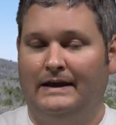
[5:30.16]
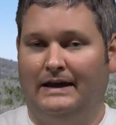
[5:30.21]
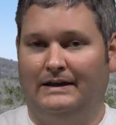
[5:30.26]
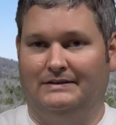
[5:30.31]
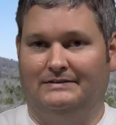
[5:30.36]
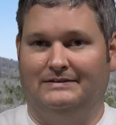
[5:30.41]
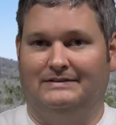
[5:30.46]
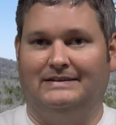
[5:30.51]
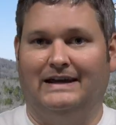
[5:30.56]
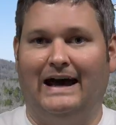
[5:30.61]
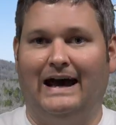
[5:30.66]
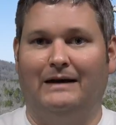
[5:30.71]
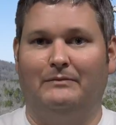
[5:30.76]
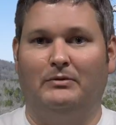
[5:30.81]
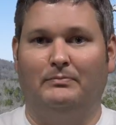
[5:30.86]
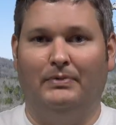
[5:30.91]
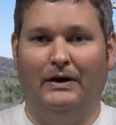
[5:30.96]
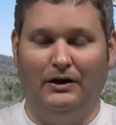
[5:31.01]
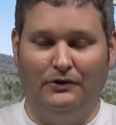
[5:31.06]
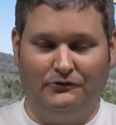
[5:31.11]
And at the time
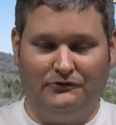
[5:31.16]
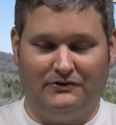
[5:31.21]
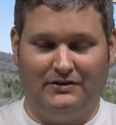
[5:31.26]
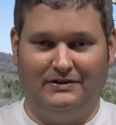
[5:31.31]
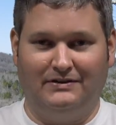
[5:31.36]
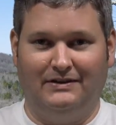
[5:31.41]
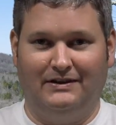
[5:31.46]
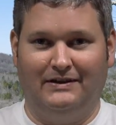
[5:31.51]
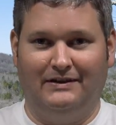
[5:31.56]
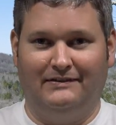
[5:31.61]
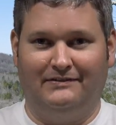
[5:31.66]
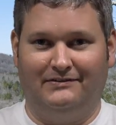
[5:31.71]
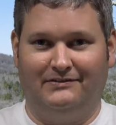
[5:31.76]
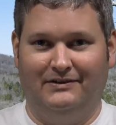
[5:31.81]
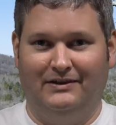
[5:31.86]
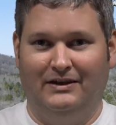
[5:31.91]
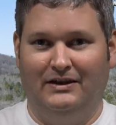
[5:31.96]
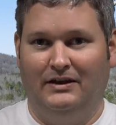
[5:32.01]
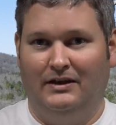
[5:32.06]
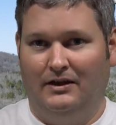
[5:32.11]
of posting
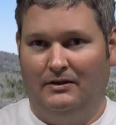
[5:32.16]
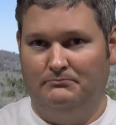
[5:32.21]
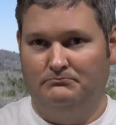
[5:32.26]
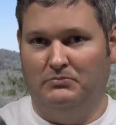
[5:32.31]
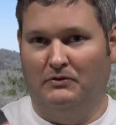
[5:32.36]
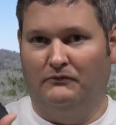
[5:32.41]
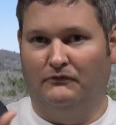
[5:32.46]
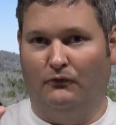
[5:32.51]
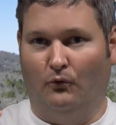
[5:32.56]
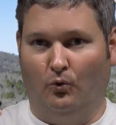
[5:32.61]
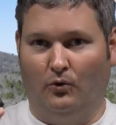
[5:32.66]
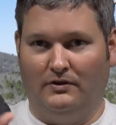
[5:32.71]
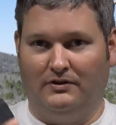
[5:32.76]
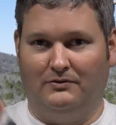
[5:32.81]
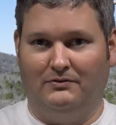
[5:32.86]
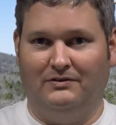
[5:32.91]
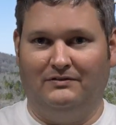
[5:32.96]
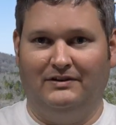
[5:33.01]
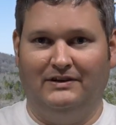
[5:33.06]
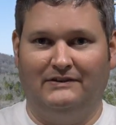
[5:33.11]
this, before
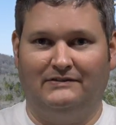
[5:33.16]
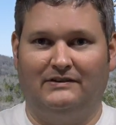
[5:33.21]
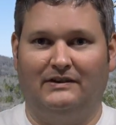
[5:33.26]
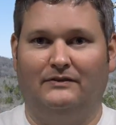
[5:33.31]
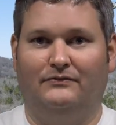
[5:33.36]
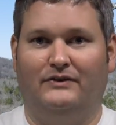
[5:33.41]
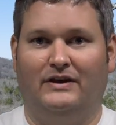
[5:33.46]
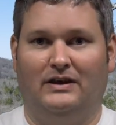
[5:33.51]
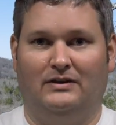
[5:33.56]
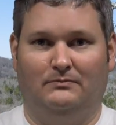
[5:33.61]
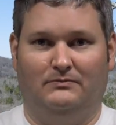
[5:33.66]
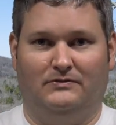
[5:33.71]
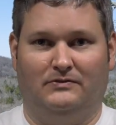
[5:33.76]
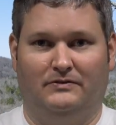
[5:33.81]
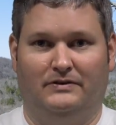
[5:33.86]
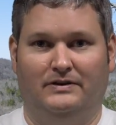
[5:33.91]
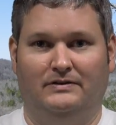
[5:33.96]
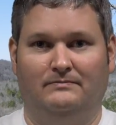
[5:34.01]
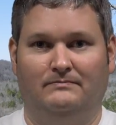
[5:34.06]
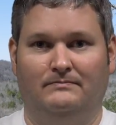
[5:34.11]
the release of the Phantom
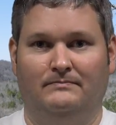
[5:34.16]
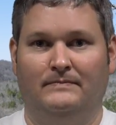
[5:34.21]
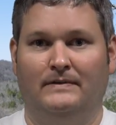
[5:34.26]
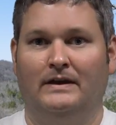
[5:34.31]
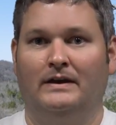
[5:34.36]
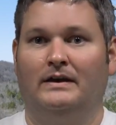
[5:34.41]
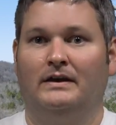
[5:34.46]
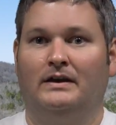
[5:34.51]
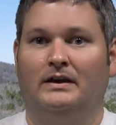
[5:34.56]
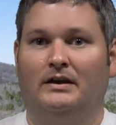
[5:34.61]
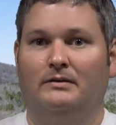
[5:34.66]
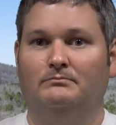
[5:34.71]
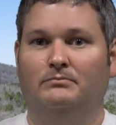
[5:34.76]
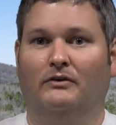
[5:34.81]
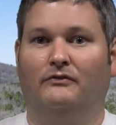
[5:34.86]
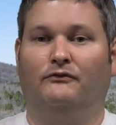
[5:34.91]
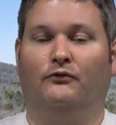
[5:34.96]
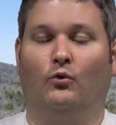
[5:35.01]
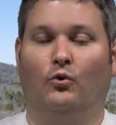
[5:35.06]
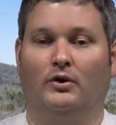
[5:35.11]
3,
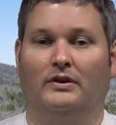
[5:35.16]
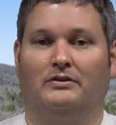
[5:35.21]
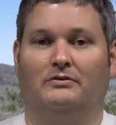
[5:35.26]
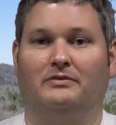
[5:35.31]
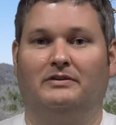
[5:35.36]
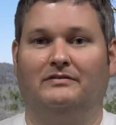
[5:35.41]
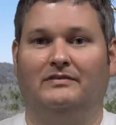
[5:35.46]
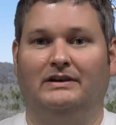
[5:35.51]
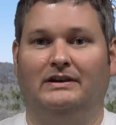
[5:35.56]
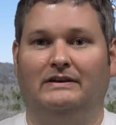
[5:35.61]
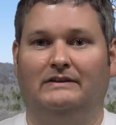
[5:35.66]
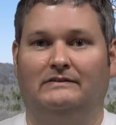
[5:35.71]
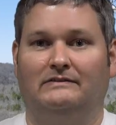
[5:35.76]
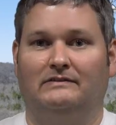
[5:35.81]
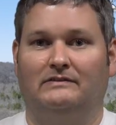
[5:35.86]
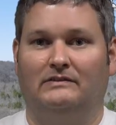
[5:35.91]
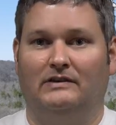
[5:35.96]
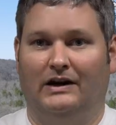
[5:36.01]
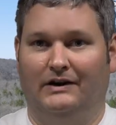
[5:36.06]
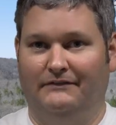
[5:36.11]
before the
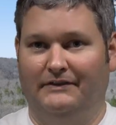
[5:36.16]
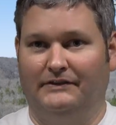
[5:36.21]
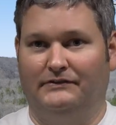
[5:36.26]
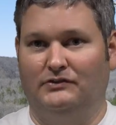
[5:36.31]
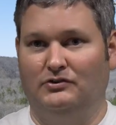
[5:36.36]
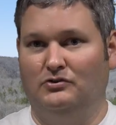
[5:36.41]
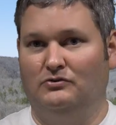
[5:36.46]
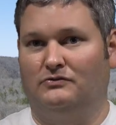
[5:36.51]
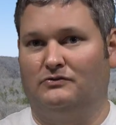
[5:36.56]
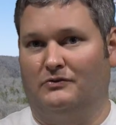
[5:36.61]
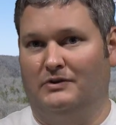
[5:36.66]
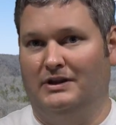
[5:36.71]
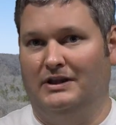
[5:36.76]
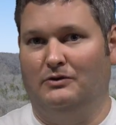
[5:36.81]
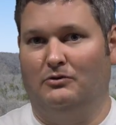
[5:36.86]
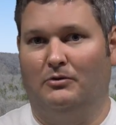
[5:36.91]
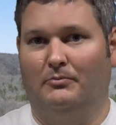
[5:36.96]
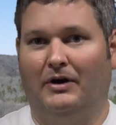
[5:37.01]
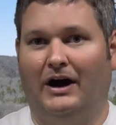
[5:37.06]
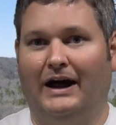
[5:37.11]
release of this new
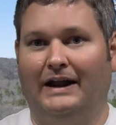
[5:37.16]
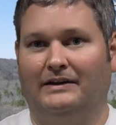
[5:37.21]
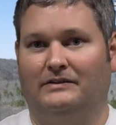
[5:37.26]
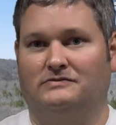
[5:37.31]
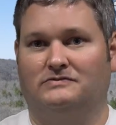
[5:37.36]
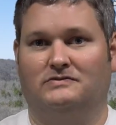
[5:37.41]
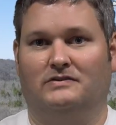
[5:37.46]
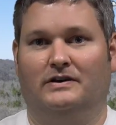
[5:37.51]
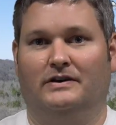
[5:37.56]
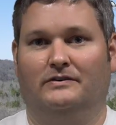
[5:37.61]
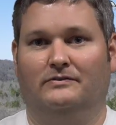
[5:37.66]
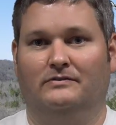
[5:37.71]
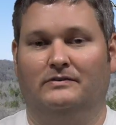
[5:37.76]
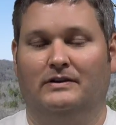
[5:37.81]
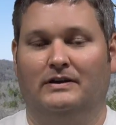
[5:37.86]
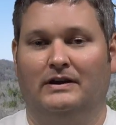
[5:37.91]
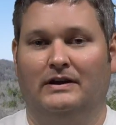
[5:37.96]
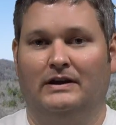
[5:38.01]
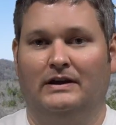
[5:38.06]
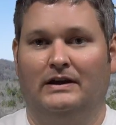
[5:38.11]
3D robotics drone,
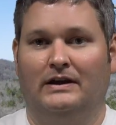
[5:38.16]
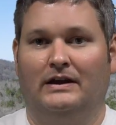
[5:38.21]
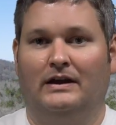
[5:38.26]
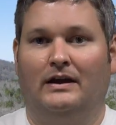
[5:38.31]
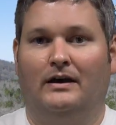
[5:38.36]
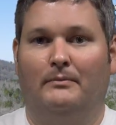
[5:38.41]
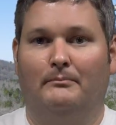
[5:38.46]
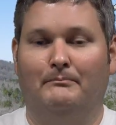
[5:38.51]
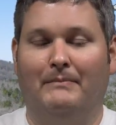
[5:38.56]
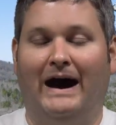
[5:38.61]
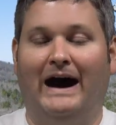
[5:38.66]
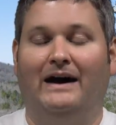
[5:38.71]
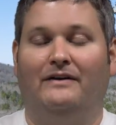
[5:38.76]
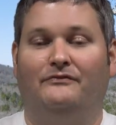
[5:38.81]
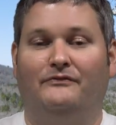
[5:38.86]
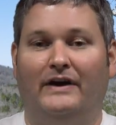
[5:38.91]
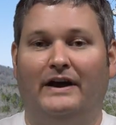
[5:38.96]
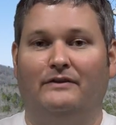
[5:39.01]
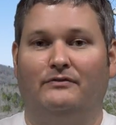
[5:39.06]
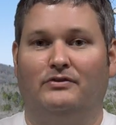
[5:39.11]
my
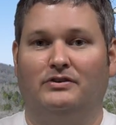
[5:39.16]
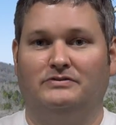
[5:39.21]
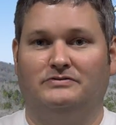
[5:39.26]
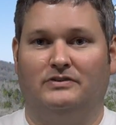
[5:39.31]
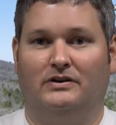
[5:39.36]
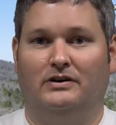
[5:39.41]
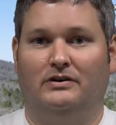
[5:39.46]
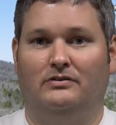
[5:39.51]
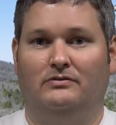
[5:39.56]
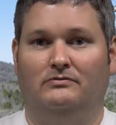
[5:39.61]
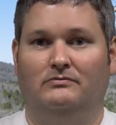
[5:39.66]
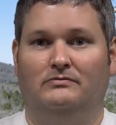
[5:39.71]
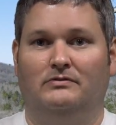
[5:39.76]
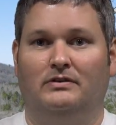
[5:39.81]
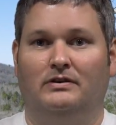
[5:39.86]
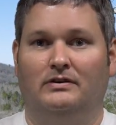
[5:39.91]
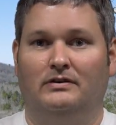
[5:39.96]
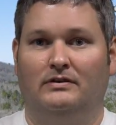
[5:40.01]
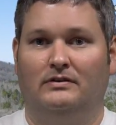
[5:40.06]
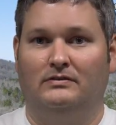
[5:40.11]
favorite drone
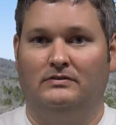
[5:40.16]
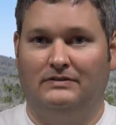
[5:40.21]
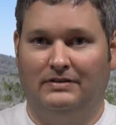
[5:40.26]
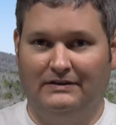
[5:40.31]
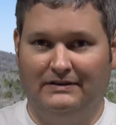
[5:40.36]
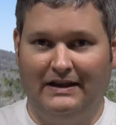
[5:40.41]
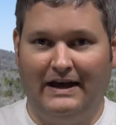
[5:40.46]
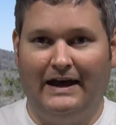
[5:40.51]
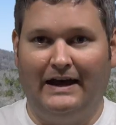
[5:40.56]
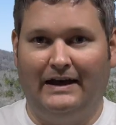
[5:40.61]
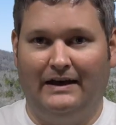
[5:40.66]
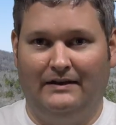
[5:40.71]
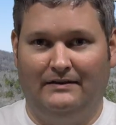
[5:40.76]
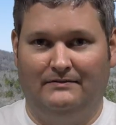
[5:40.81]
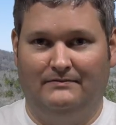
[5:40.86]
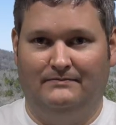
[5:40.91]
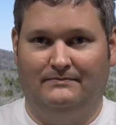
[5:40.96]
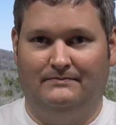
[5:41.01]
today